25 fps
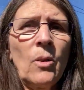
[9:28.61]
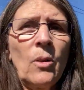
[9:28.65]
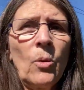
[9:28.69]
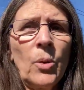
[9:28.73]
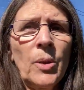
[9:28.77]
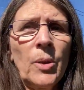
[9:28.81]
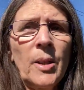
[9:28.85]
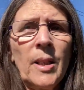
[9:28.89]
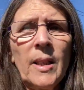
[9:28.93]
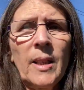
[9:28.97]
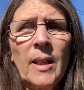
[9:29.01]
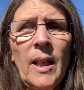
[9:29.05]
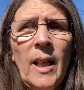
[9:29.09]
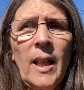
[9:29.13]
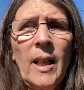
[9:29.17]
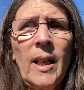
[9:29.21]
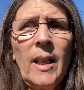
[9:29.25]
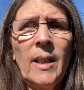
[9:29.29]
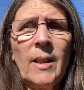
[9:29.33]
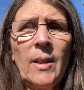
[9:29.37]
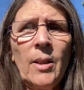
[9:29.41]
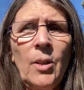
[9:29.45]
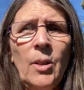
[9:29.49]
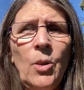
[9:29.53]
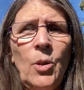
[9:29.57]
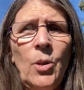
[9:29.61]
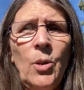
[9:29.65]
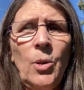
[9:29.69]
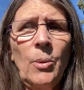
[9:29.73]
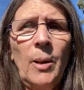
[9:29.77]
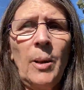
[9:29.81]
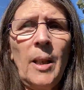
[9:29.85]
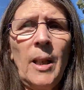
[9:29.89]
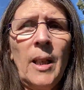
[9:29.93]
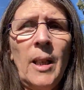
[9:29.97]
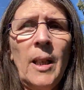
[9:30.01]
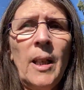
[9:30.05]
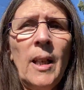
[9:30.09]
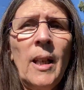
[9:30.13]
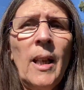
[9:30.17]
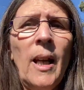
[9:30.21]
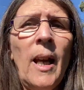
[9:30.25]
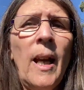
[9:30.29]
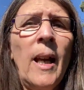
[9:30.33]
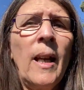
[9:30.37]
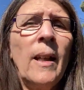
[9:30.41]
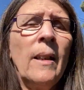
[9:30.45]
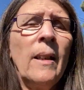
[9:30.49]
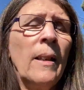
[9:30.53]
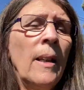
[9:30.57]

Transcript: your snake isn't doing it yet,